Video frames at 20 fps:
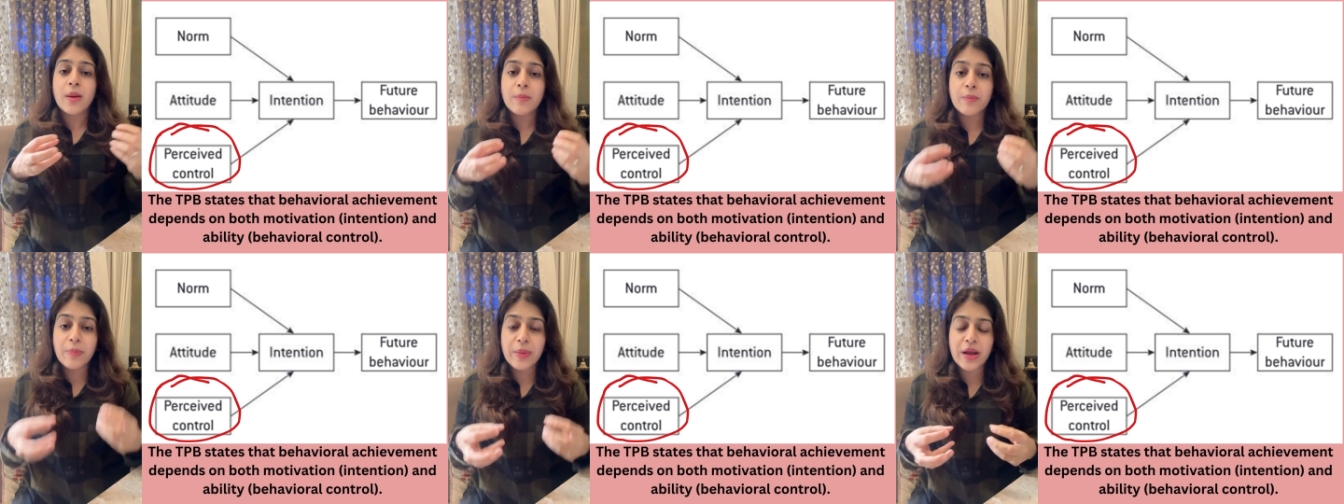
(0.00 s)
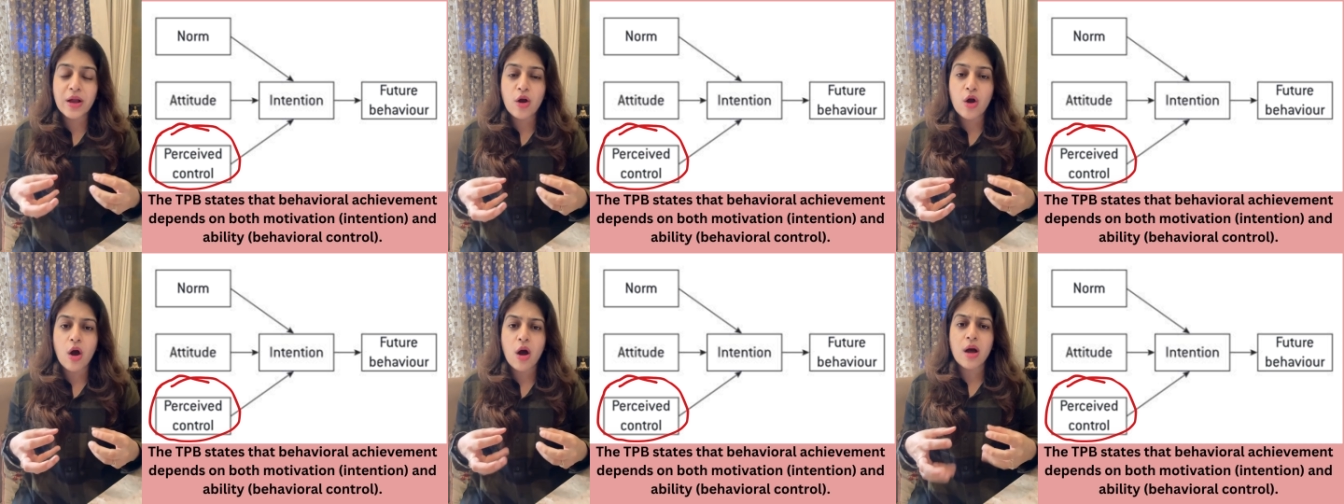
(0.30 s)

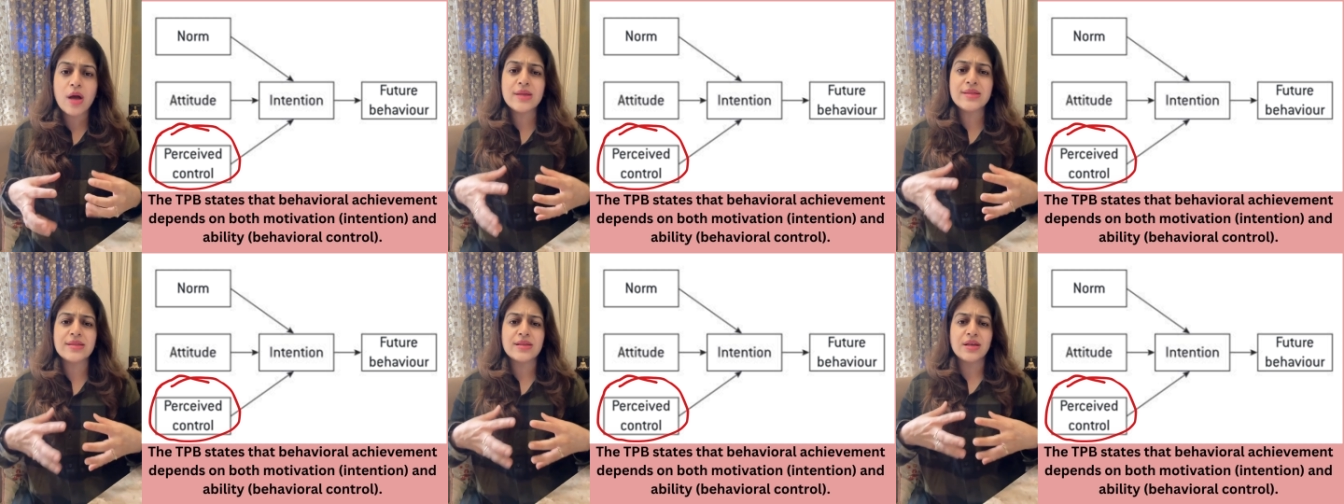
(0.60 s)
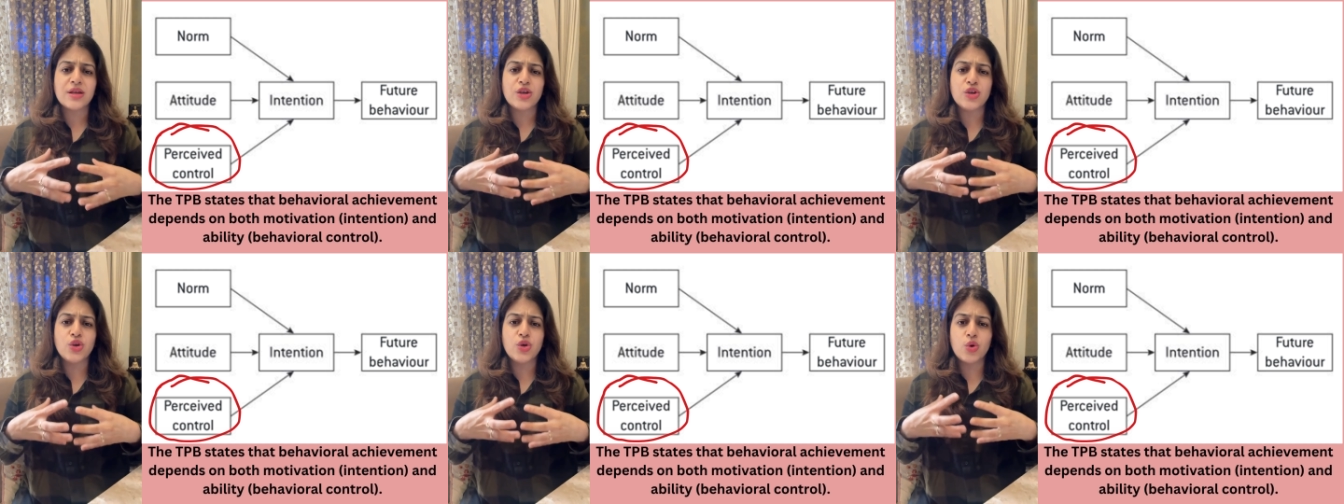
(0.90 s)
because
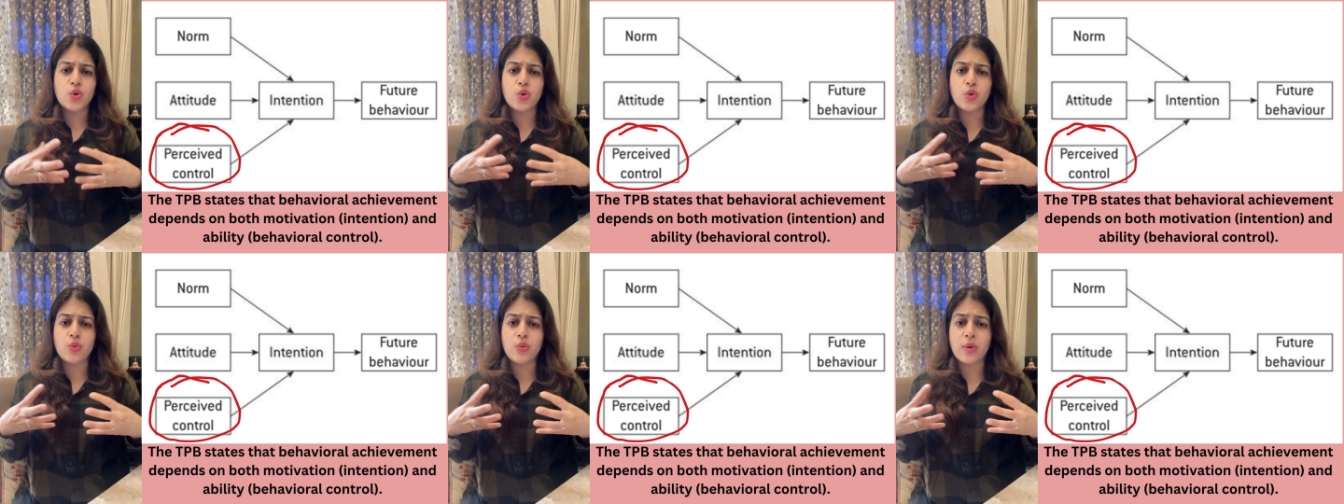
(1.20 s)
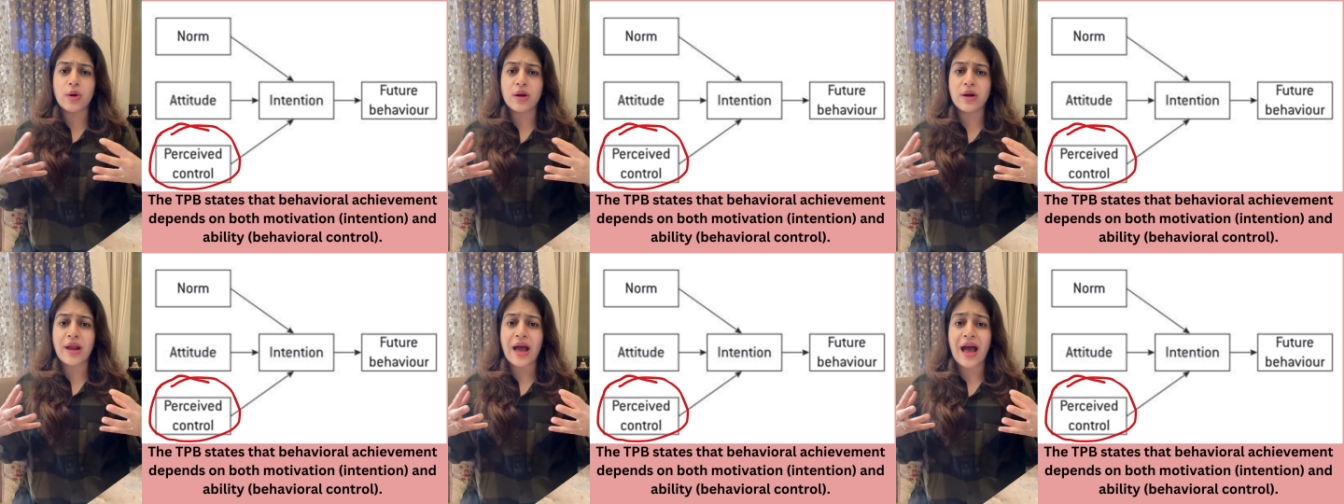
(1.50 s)
you
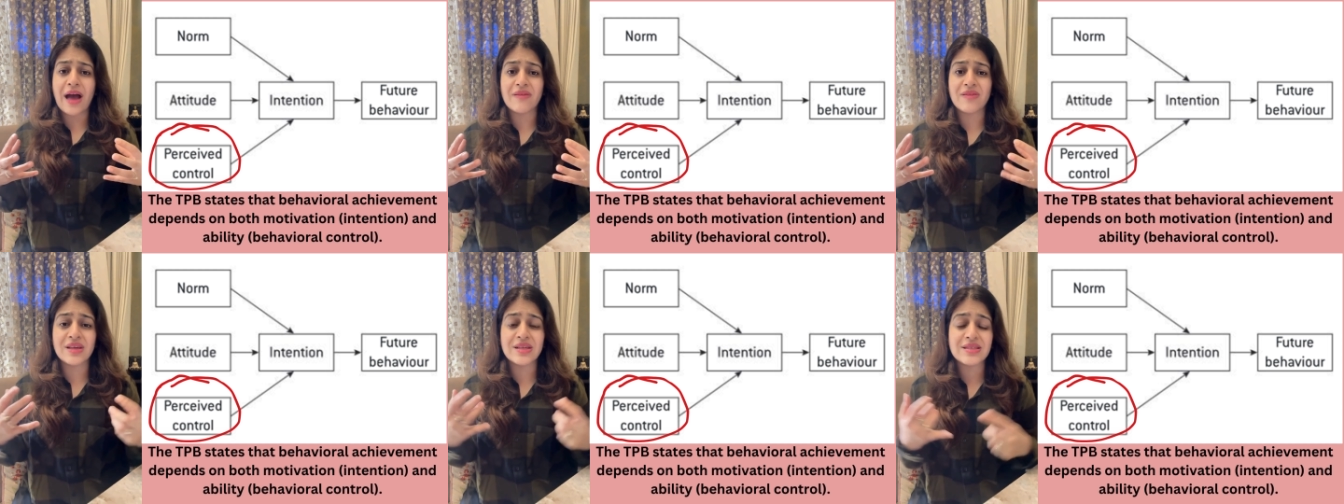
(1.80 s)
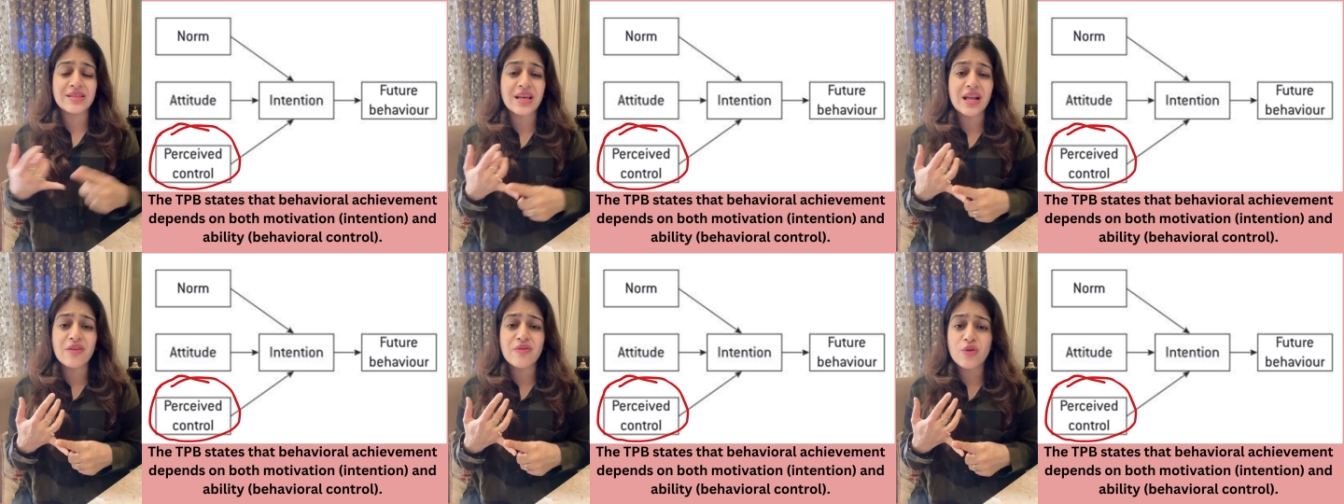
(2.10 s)
were having
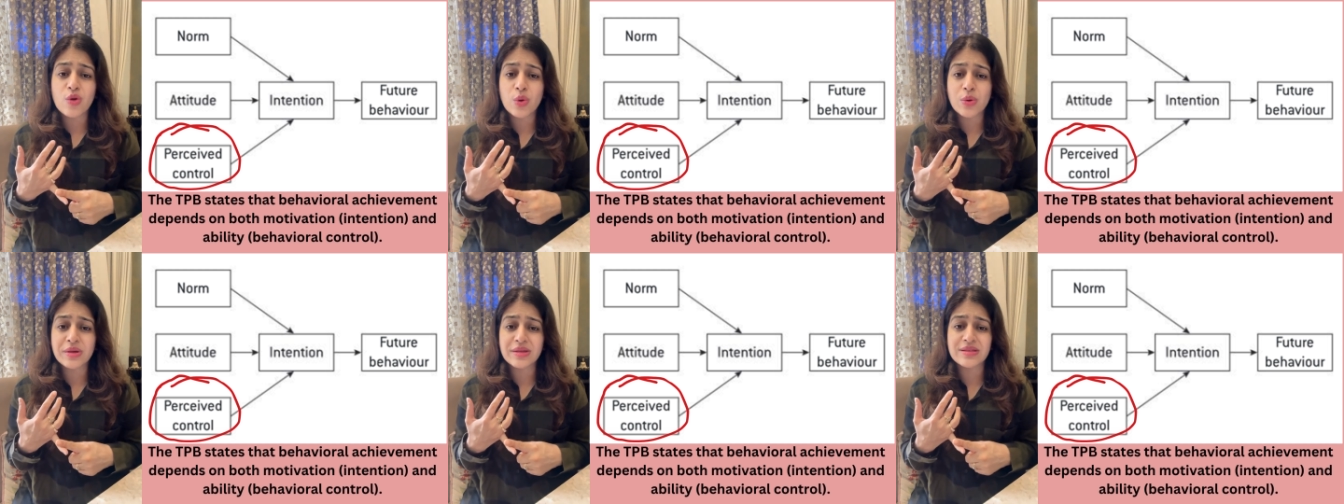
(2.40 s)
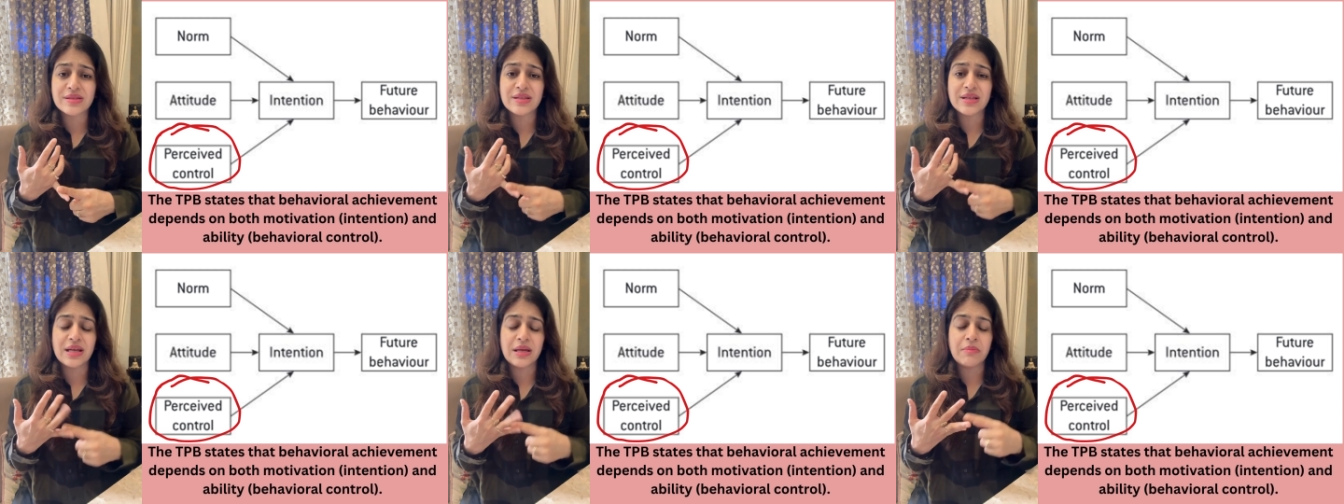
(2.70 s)
self-low
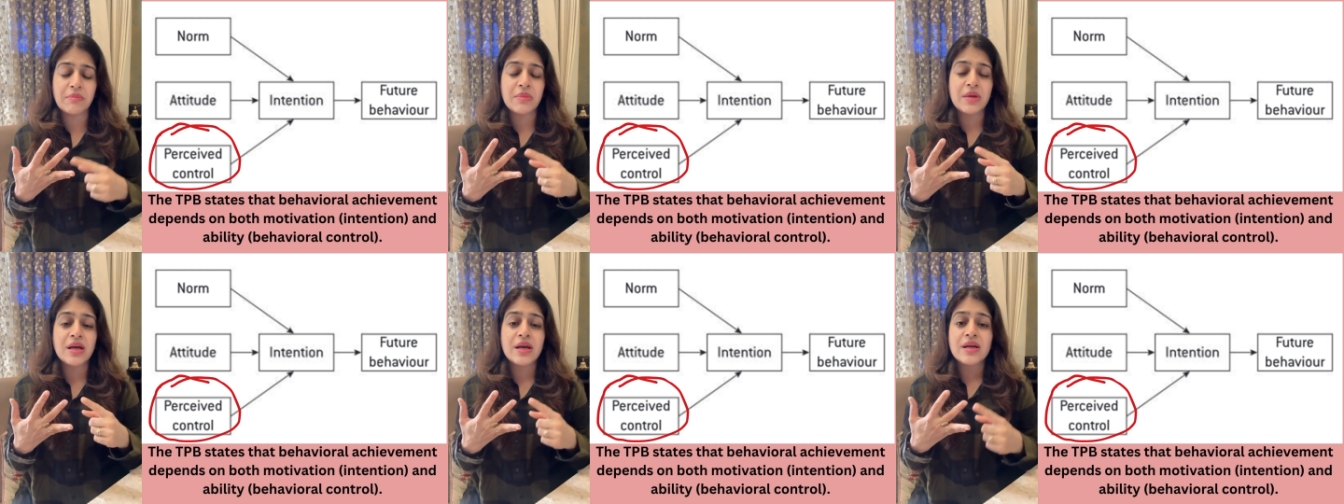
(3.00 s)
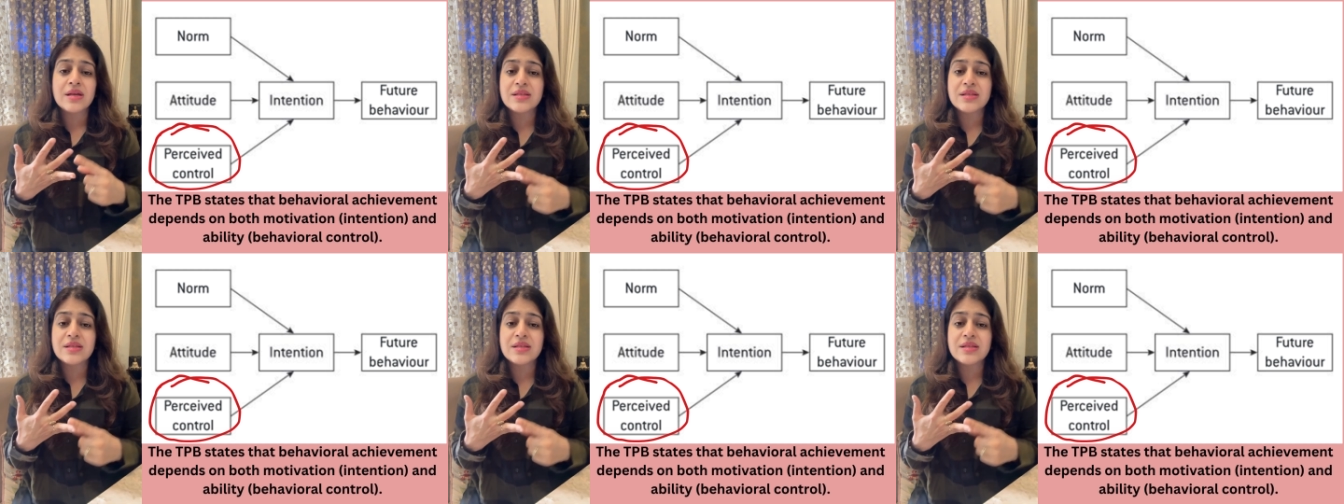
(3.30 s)
esteem,